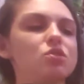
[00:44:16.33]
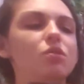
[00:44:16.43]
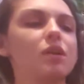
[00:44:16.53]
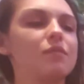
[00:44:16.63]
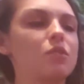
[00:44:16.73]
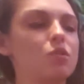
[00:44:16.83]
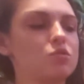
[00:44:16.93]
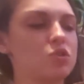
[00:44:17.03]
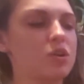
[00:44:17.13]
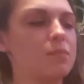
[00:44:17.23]
You don't have
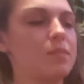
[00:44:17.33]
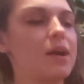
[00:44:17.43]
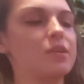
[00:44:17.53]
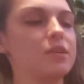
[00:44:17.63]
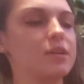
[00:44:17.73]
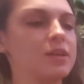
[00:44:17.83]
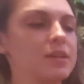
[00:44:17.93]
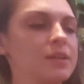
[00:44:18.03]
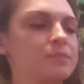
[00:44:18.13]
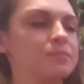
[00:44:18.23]
closure on a matter.
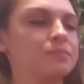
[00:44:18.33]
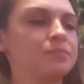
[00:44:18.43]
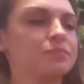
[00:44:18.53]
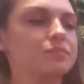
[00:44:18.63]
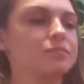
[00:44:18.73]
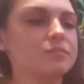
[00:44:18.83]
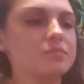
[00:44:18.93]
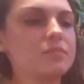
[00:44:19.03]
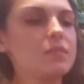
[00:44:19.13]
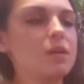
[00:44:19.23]

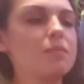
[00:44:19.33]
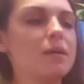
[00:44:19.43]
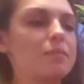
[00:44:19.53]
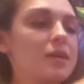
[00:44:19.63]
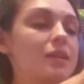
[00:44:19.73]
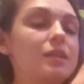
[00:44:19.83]
Might be a